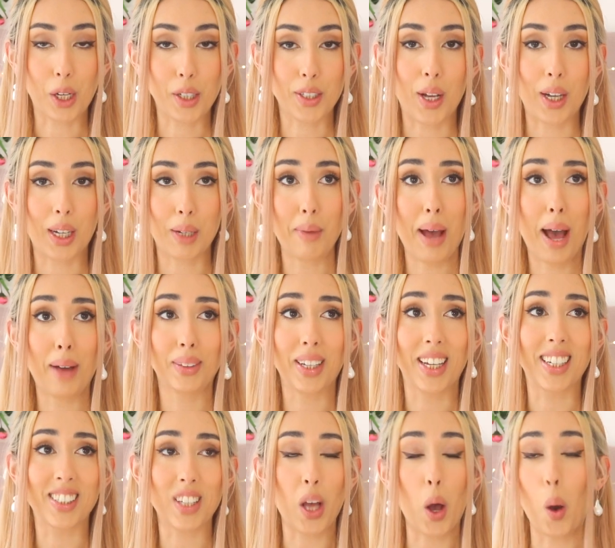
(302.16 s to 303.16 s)
gonna talk about
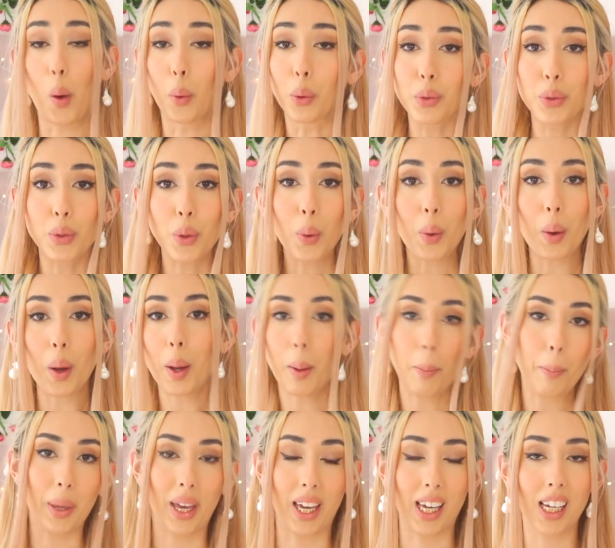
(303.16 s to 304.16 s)
is also
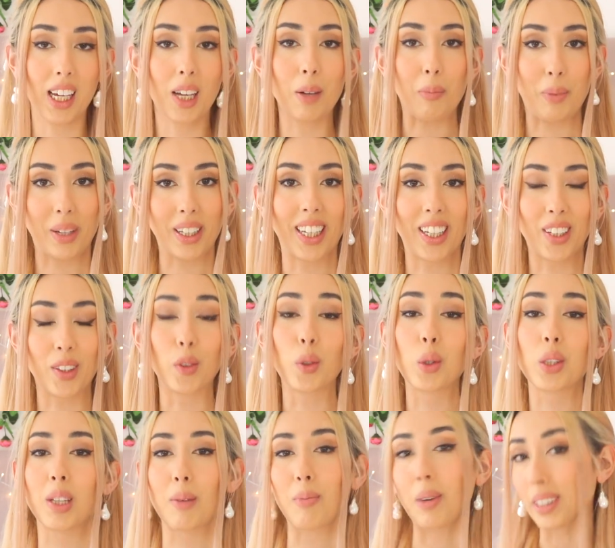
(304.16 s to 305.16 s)
pink, but they
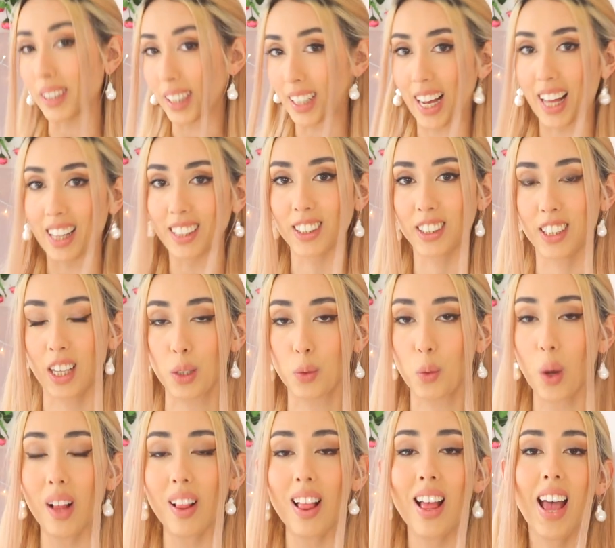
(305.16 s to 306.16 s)
do some other colors as
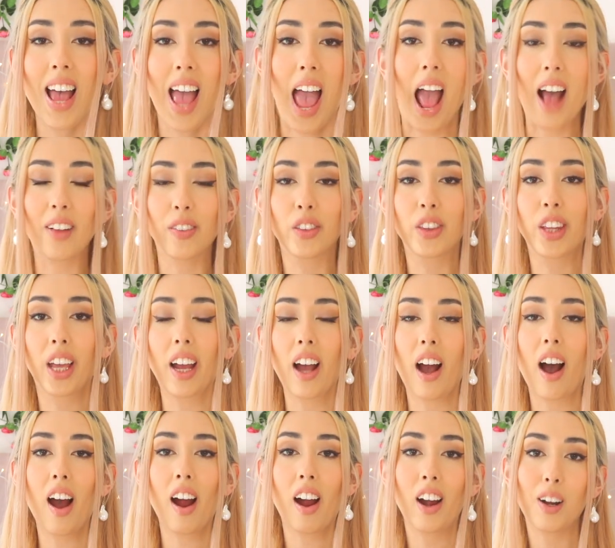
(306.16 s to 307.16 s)
well, and they
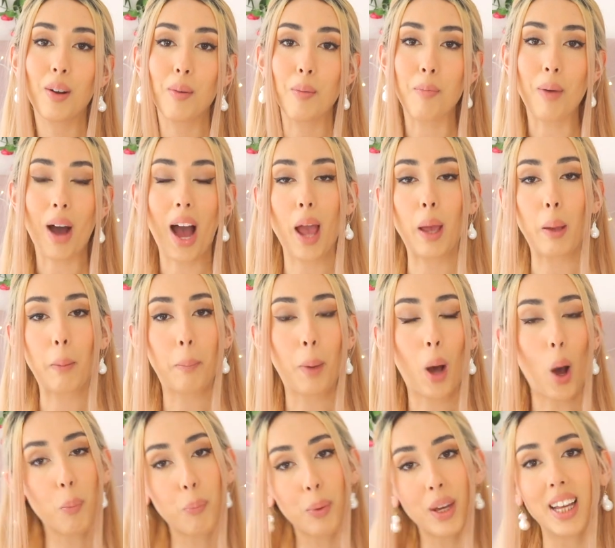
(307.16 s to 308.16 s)
are by
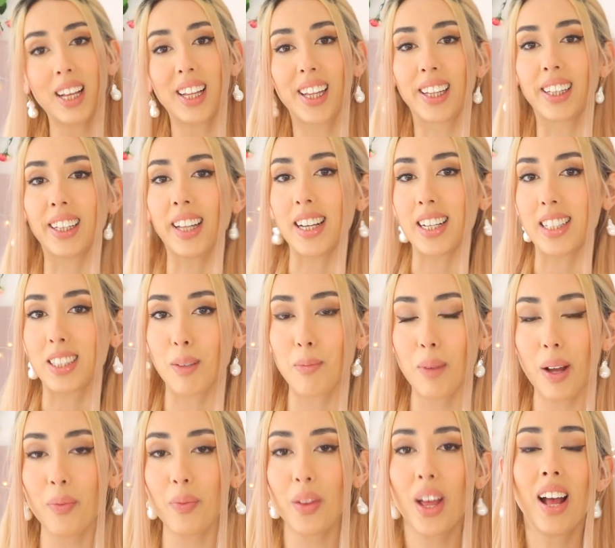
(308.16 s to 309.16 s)
Poppy
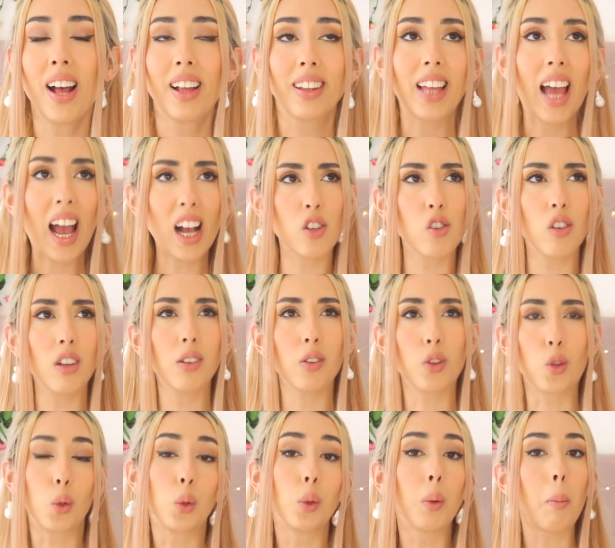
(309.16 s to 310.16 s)
Lissiman. They actually
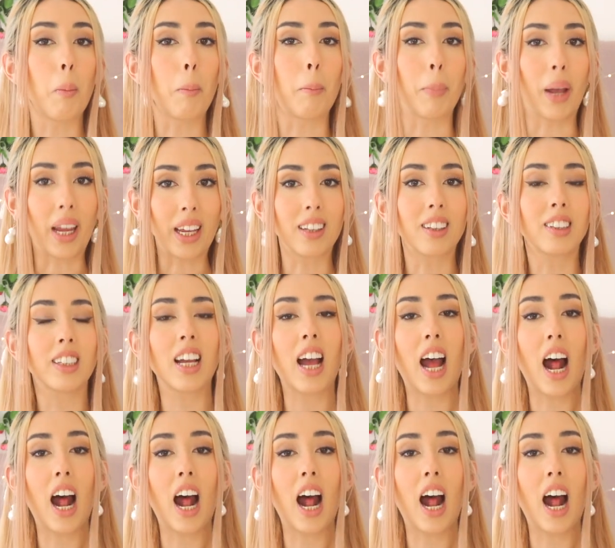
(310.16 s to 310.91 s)
do mainly